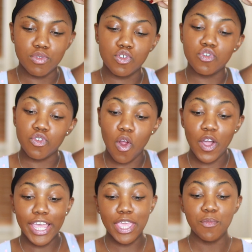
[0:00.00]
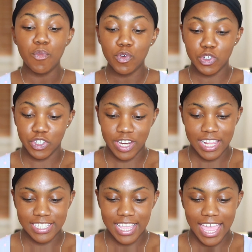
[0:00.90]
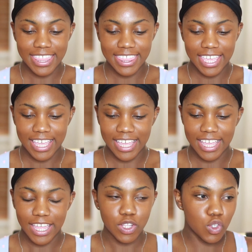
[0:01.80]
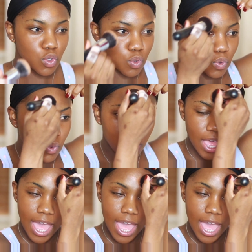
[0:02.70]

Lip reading: strong emotionally, I think, to